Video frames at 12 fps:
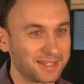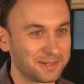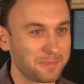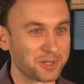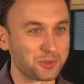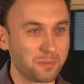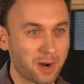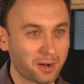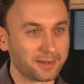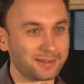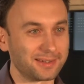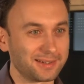done much
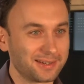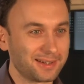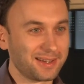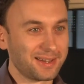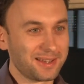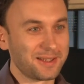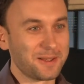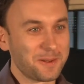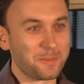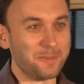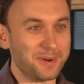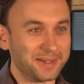marketing,
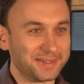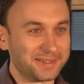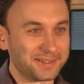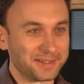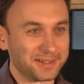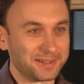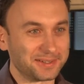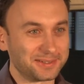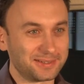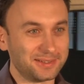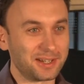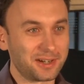but
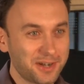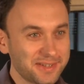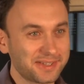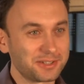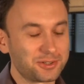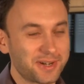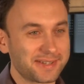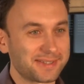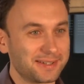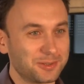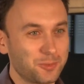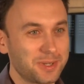there is interest,
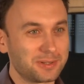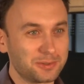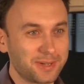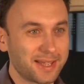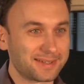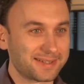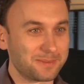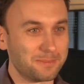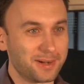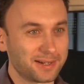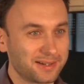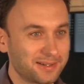and we do get some
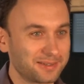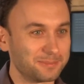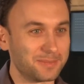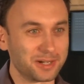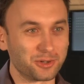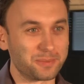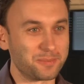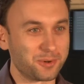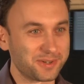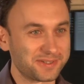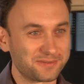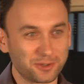bug
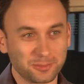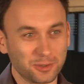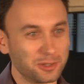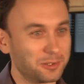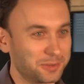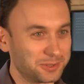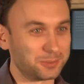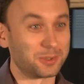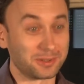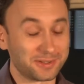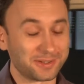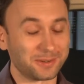reports from all over the
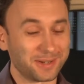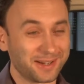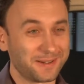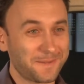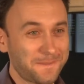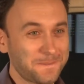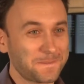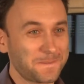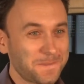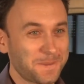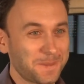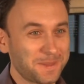world. So yeah,
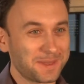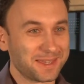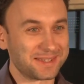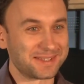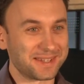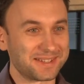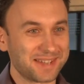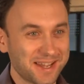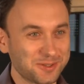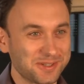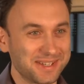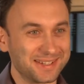it's
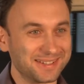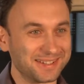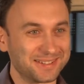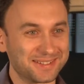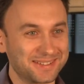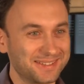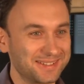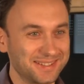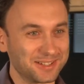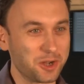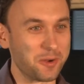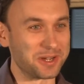nice to see it
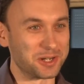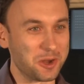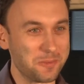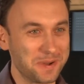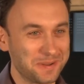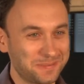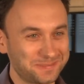going global.